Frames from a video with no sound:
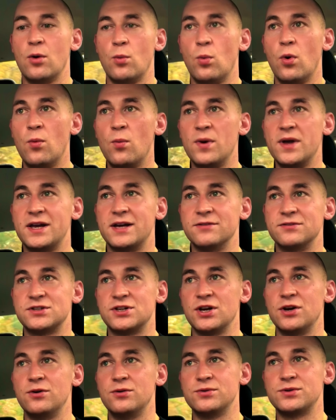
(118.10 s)
1 week of
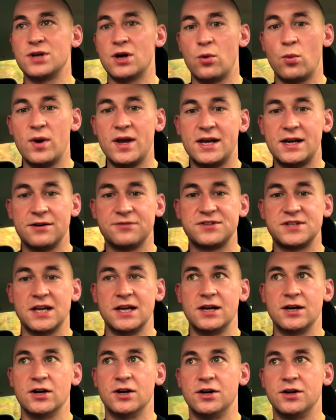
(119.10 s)
2s, a week of
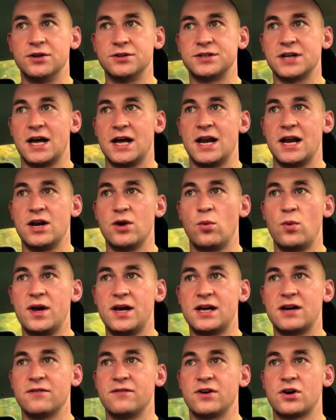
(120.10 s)
singles, and in a
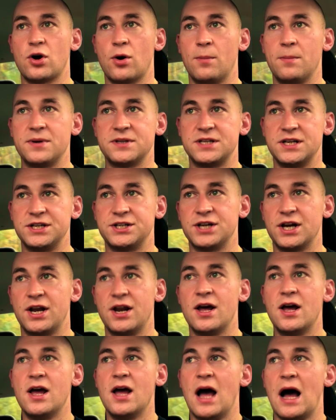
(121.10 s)
week of the
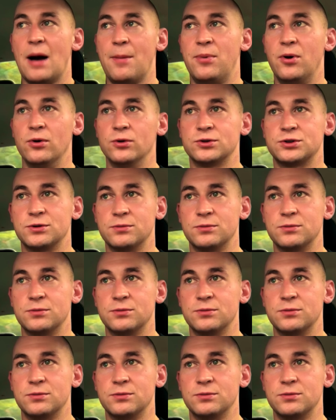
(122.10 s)
competition, I pulled